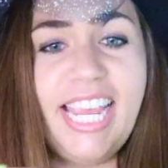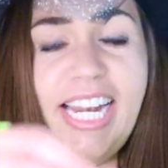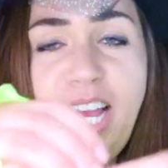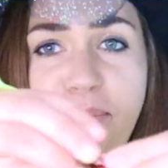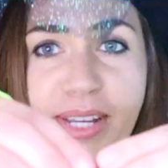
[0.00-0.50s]
and
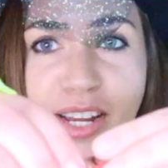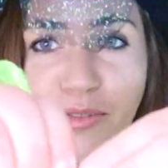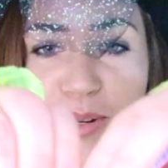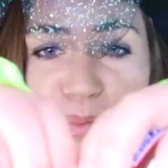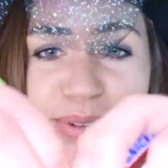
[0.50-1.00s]
I'm gonna
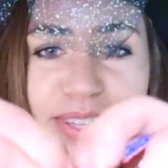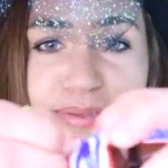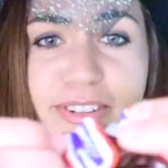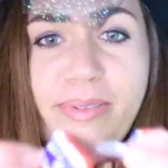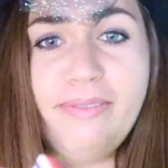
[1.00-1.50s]
remove them
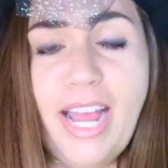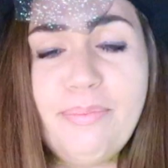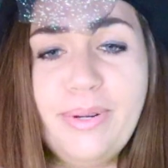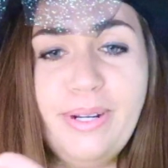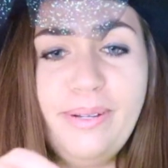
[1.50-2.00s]
from the
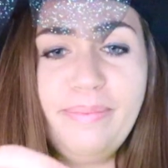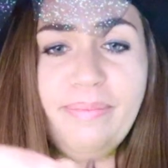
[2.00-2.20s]
wrapper.